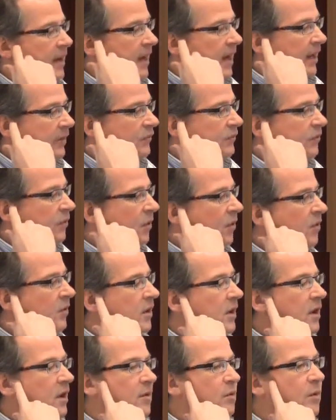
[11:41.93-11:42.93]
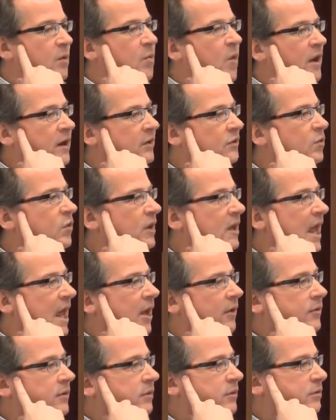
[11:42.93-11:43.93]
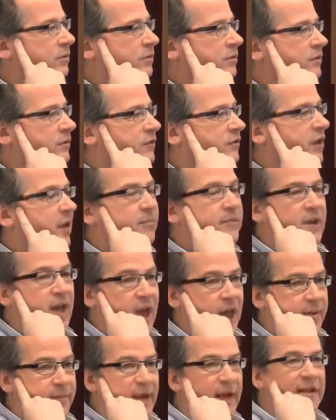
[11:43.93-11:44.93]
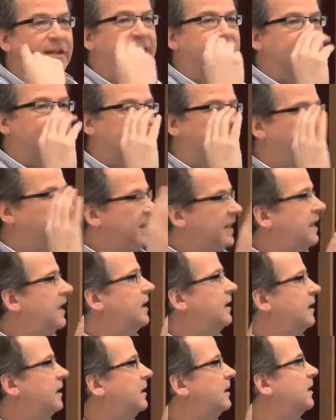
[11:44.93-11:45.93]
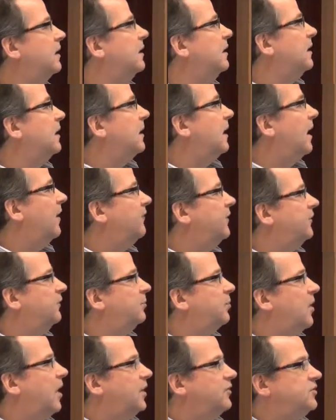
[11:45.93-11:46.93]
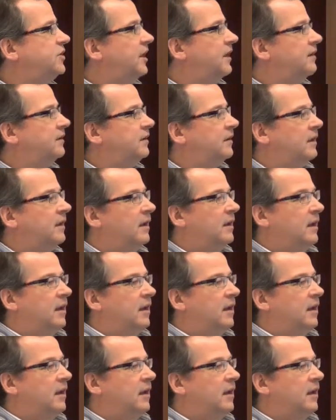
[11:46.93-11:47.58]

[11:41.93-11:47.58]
And so we wanted to allow you some time, at least at the beginning of this project,